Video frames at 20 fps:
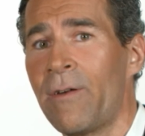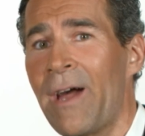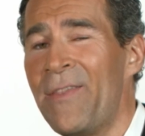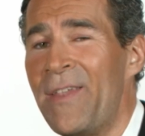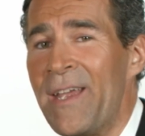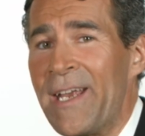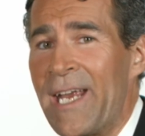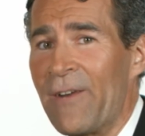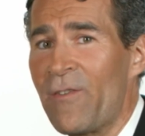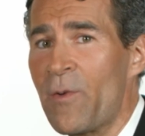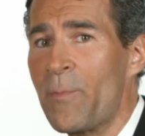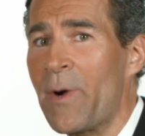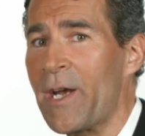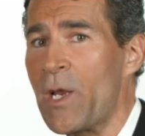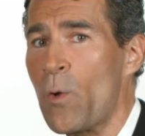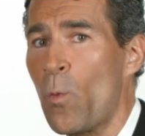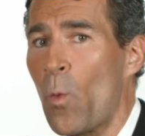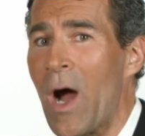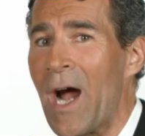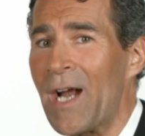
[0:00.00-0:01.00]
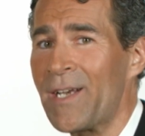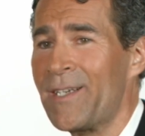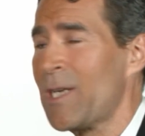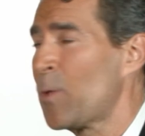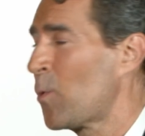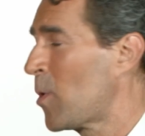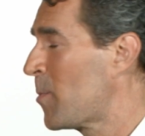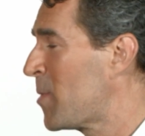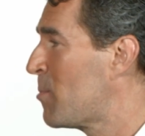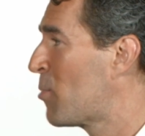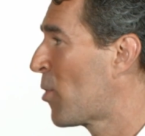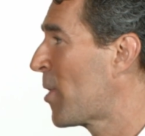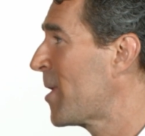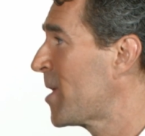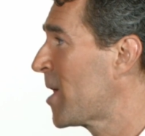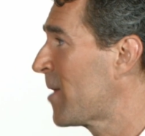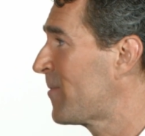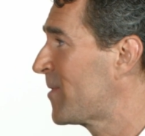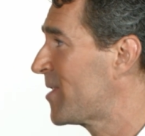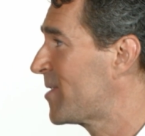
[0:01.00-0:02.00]
I think everybody watching would be bright
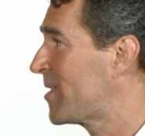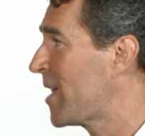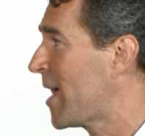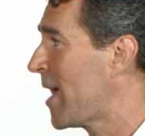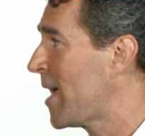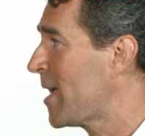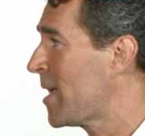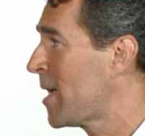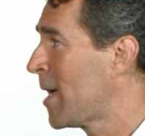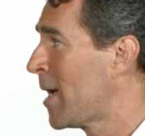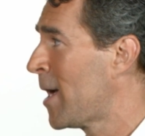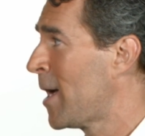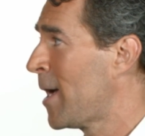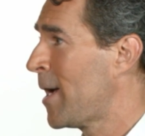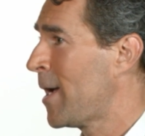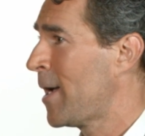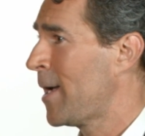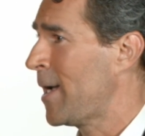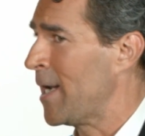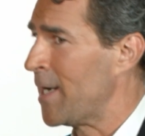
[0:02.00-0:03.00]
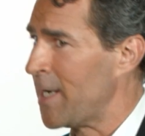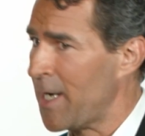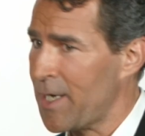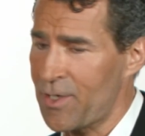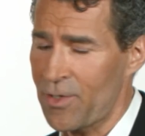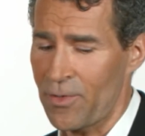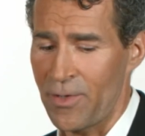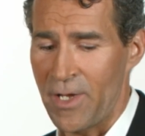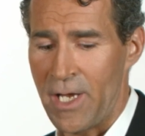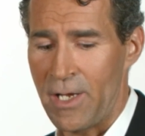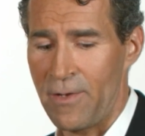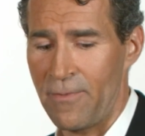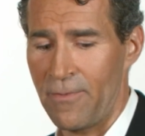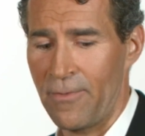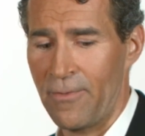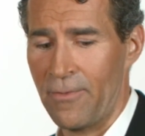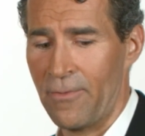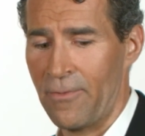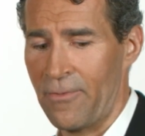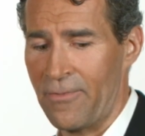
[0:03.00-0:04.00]
enough to say, initially,
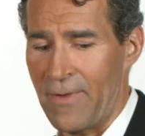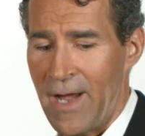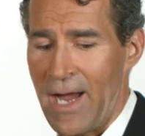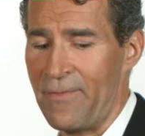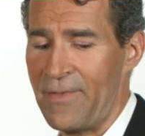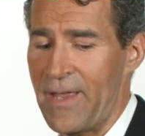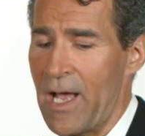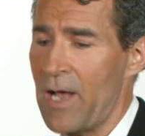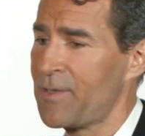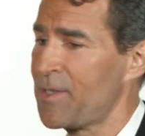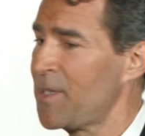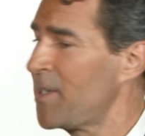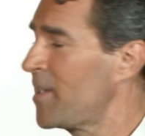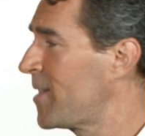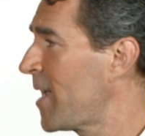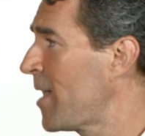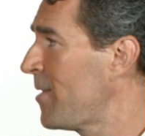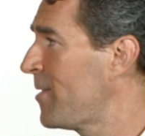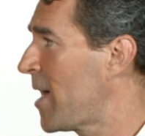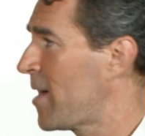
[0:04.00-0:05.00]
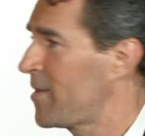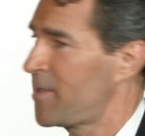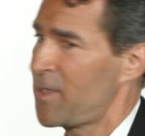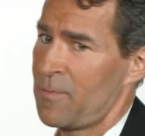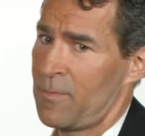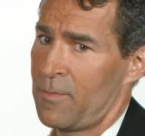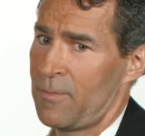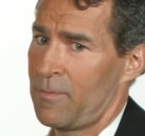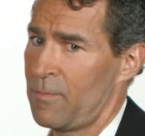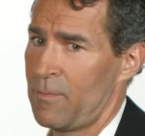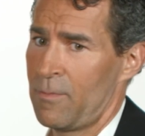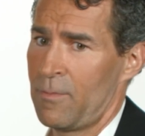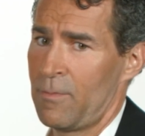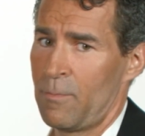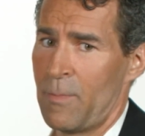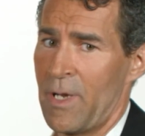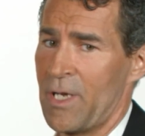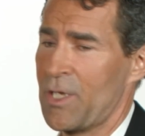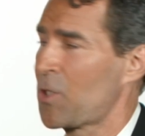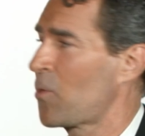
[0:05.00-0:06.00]
5,000 to 10,000
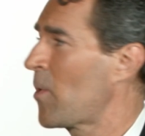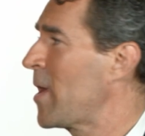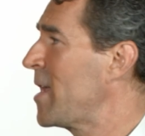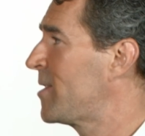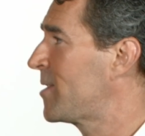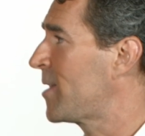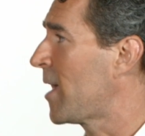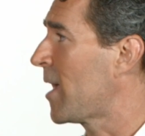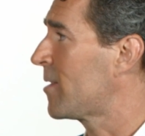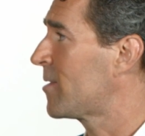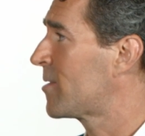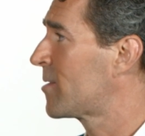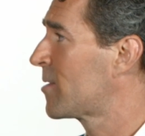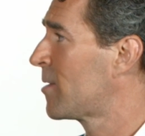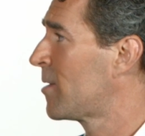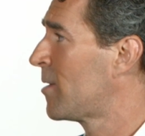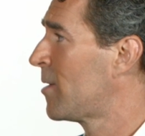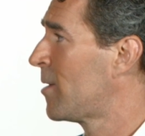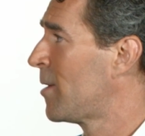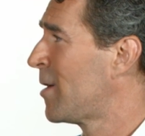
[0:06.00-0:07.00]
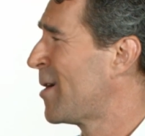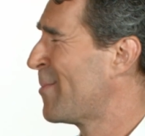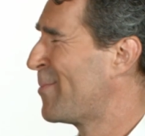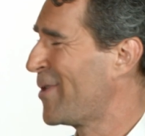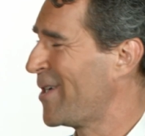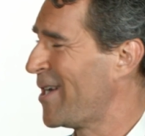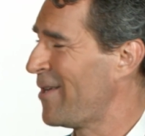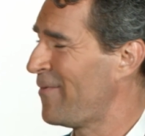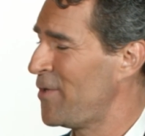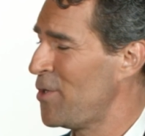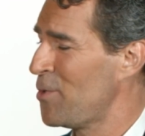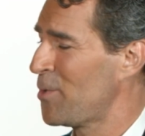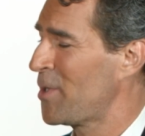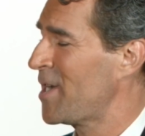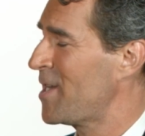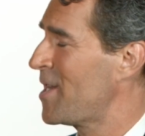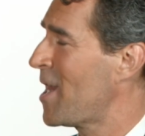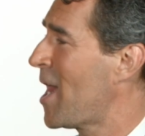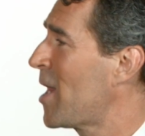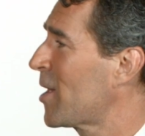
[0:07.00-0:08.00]
makes great sense. But if you
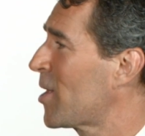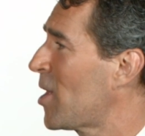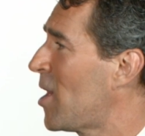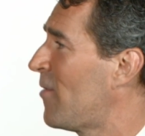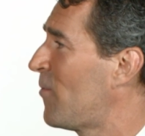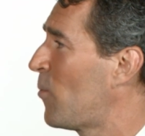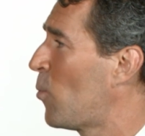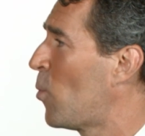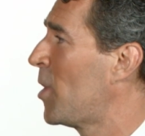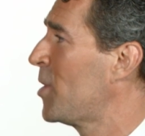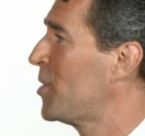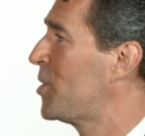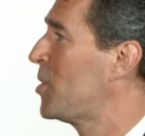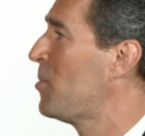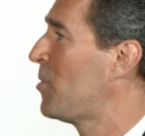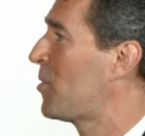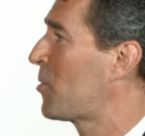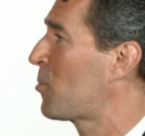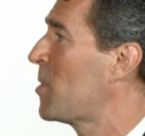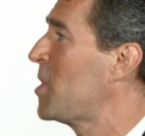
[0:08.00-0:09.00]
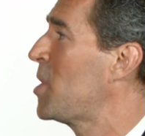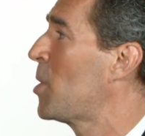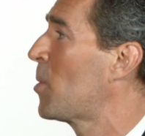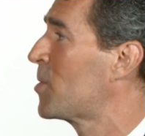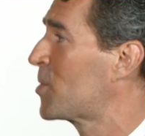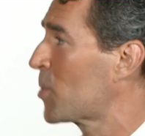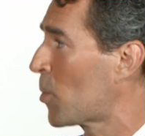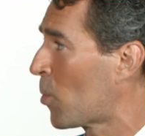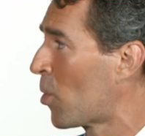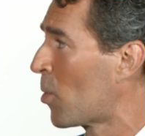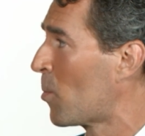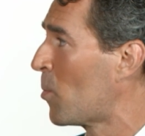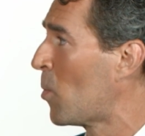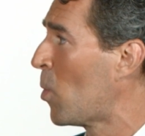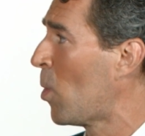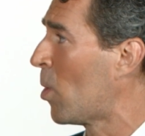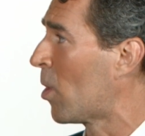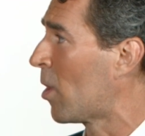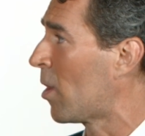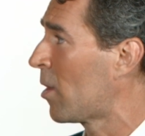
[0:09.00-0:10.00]
could knock off 1, 2, 3 years or
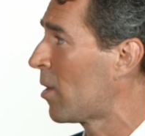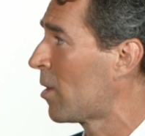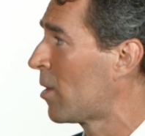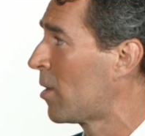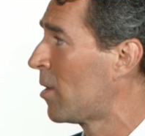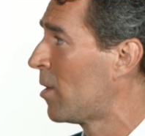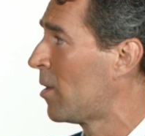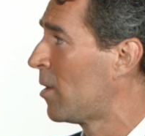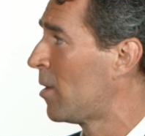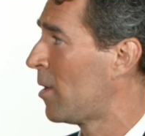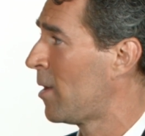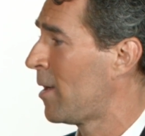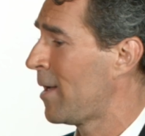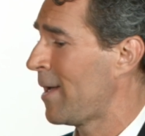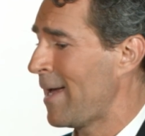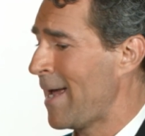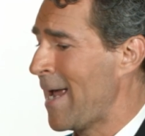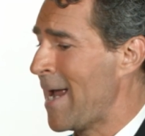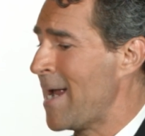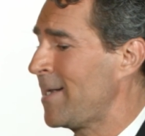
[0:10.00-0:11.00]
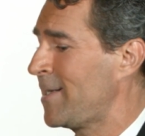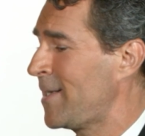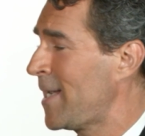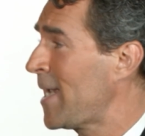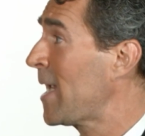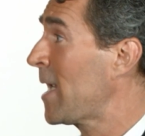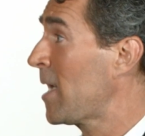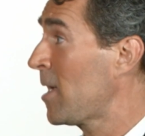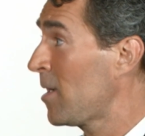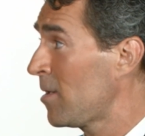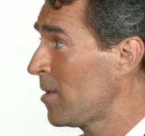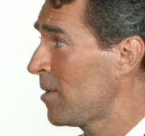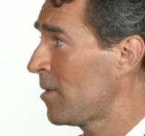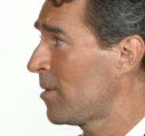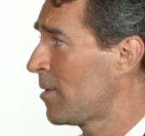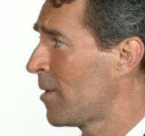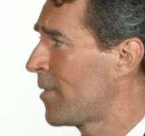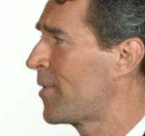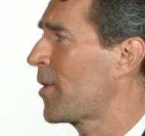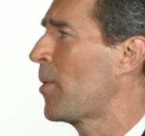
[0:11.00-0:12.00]
more, 18,
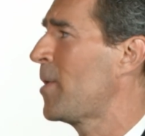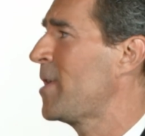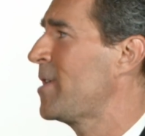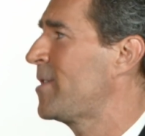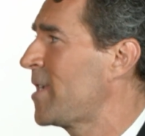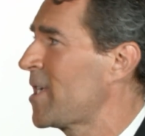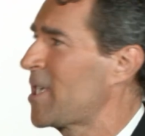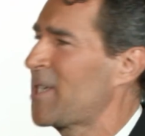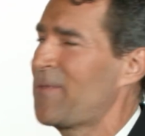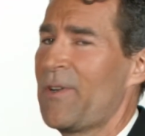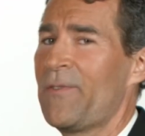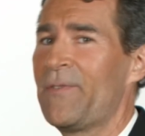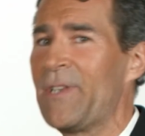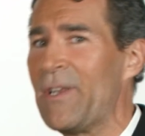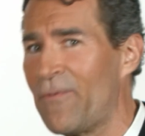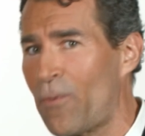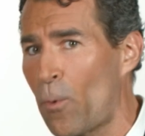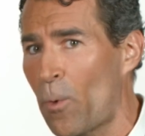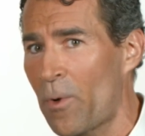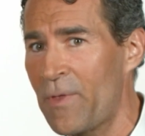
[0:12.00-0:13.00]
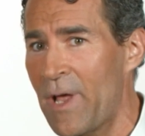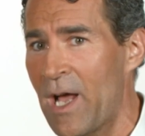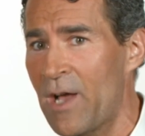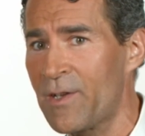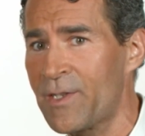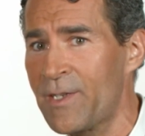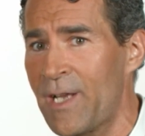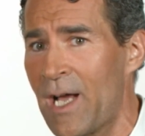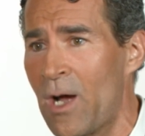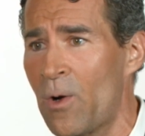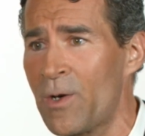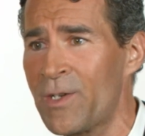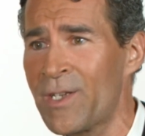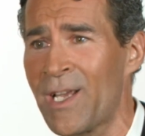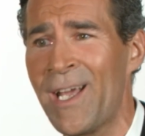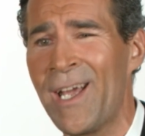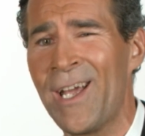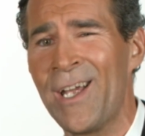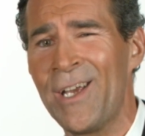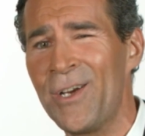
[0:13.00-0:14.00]
36, $54,000,
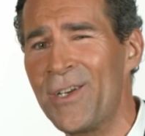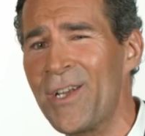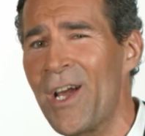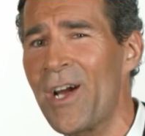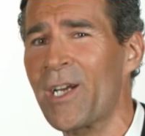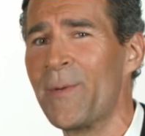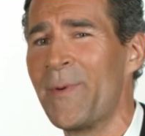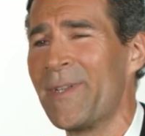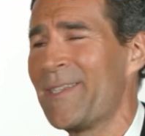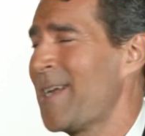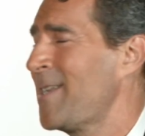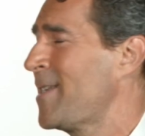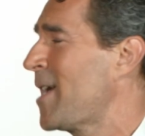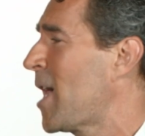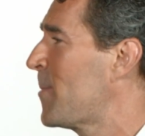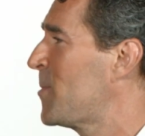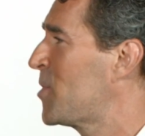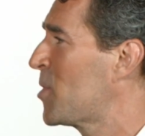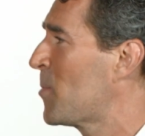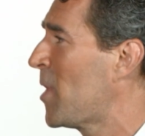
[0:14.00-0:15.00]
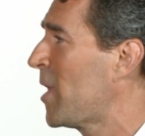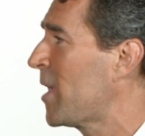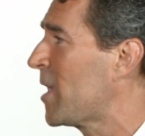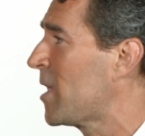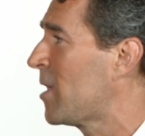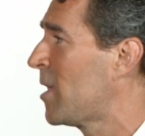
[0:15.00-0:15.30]
you're talking about 10 times your money.